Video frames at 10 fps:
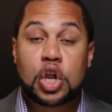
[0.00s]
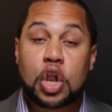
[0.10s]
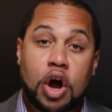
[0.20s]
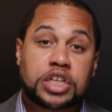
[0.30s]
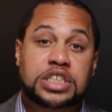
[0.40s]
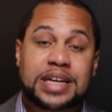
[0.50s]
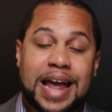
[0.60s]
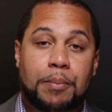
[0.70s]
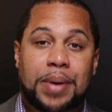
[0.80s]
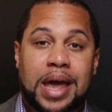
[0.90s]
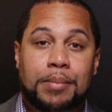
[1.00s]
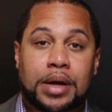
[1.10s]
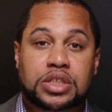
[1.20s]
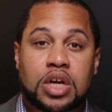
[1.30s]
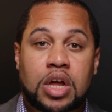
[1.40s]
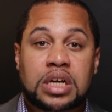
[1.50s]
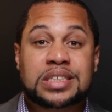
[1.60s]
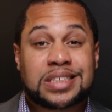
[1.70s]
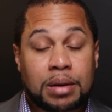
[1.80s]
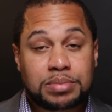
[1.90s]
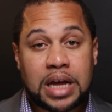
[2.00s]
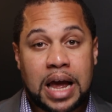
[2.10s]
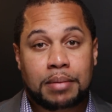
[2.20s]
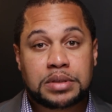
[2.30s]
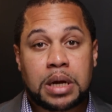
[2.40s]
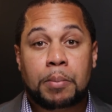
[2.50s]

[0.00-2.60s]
Larger down payments sometimes,